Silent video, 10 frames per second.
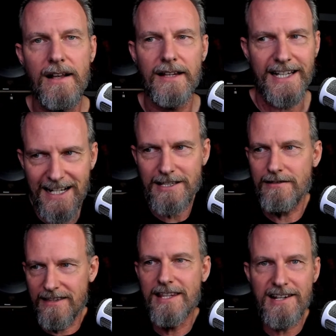Like that's
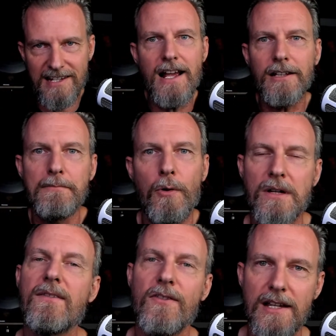the selling
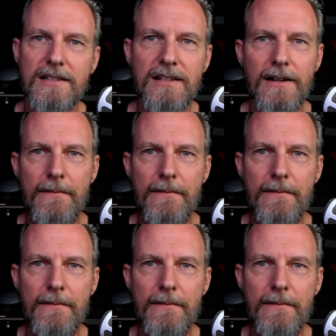point of this.